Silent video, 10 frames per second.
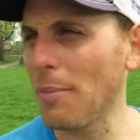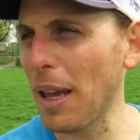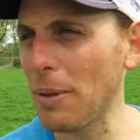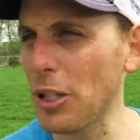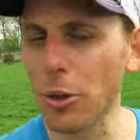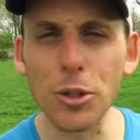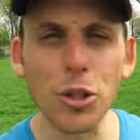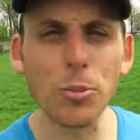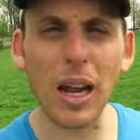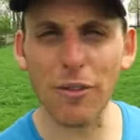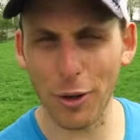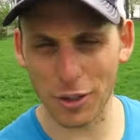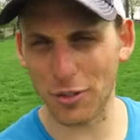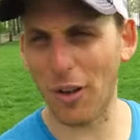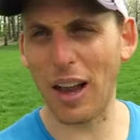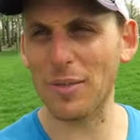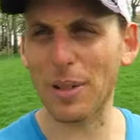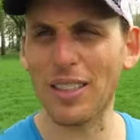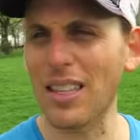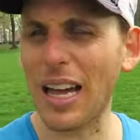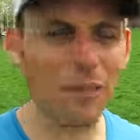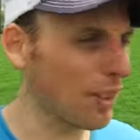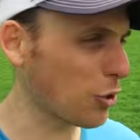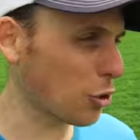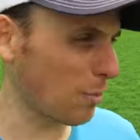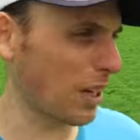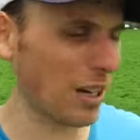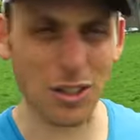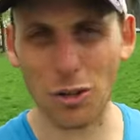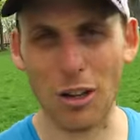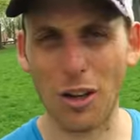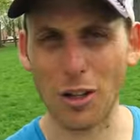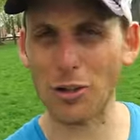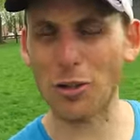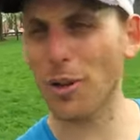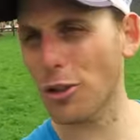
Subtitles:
Maybe YouTube diversifies, because not everything should be concentrated on YouTube.